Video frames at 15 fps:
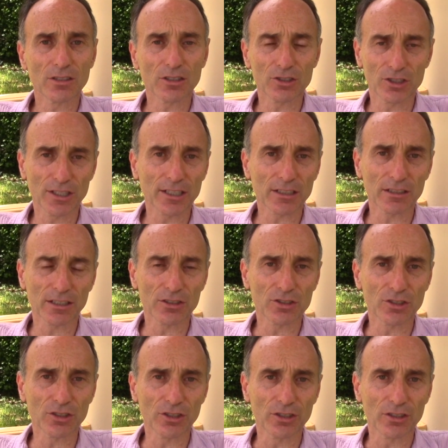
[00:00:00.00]
are genetically
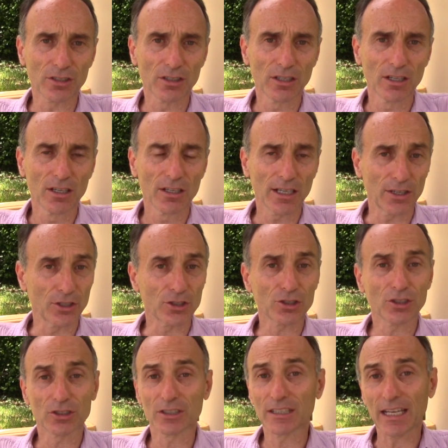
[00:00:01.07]
engineered. And the
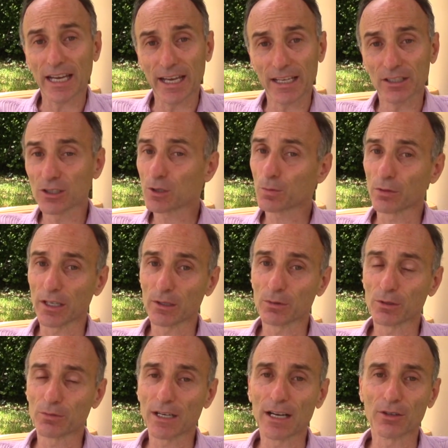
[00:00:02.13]
sugar cane is sprayed
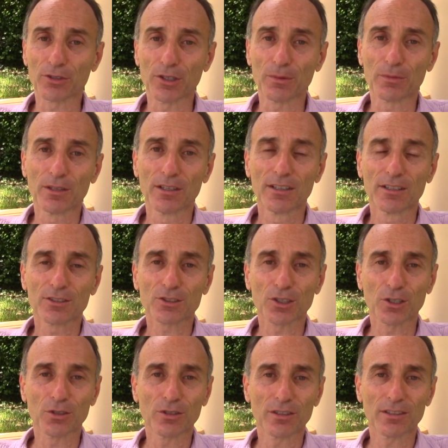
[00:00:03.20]
with Roundup.
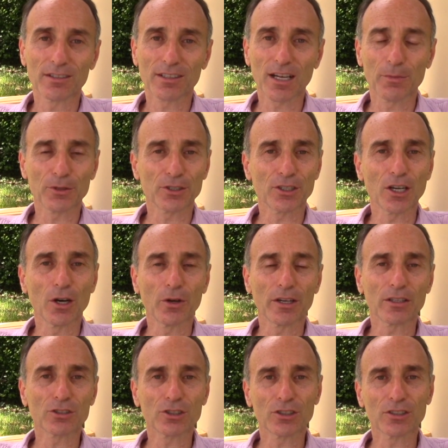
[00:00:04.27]
So coming or
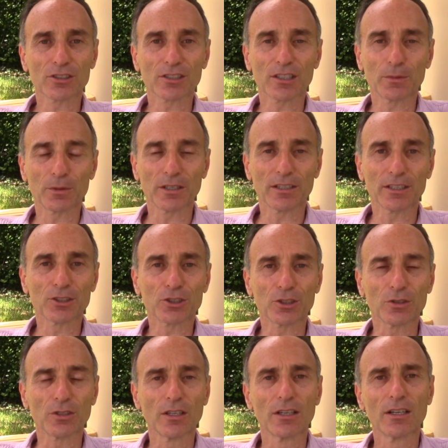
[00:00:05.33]
going, sugar is going to be an issue.
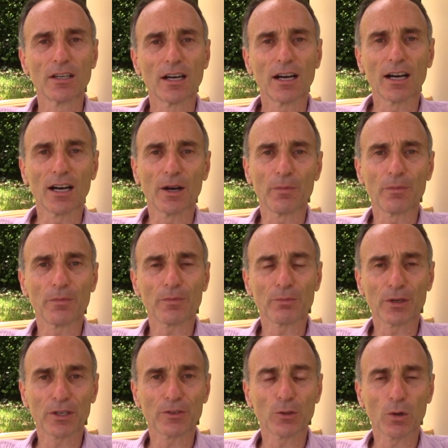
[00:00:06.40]
Um,
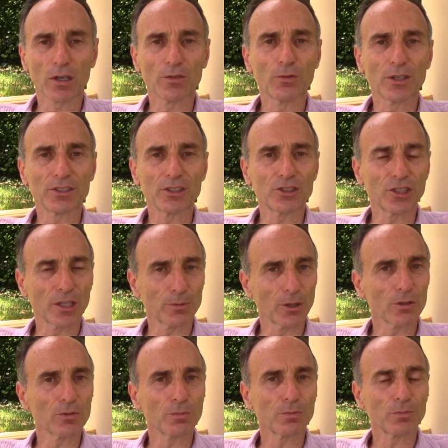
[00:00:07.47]
but if you want to avoid the
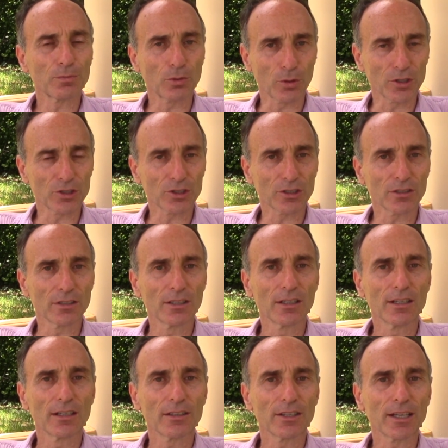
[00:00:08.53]
GMO portion,
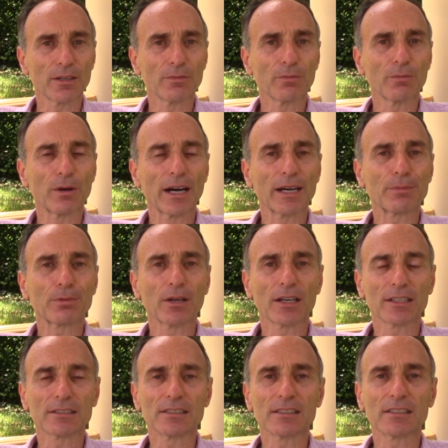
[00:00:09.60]
then buy
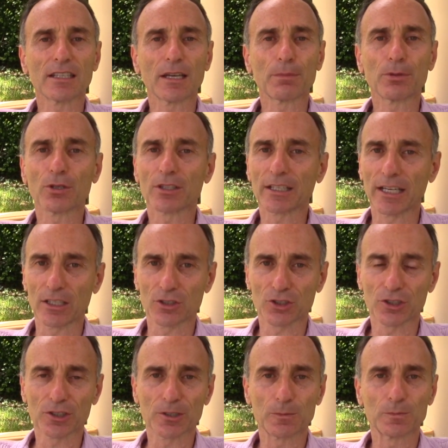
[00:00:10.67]
products that say pure cane sugar.